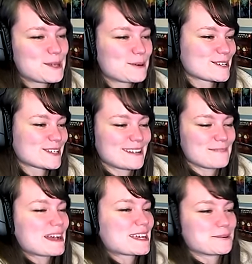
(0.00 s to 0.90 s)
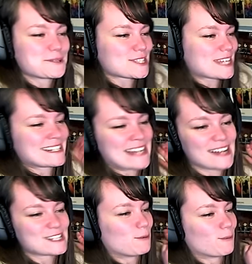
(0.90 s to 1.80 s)
you were just, like, you were just like,
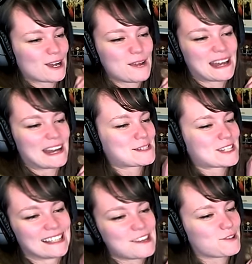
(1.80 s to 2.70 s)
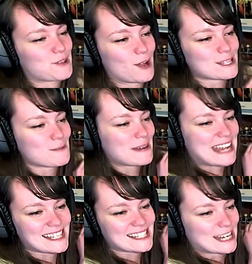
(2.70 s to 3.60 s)
nah, don't worry about it. I'm just gonna let you go. Somebody
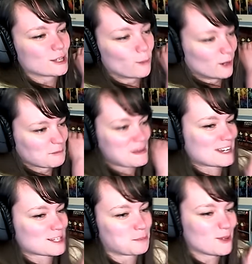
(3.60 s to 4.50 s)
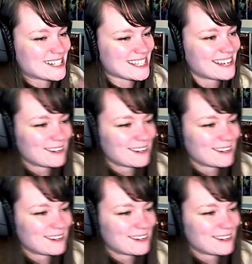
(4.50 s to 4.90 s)
has to tell the world my exploits.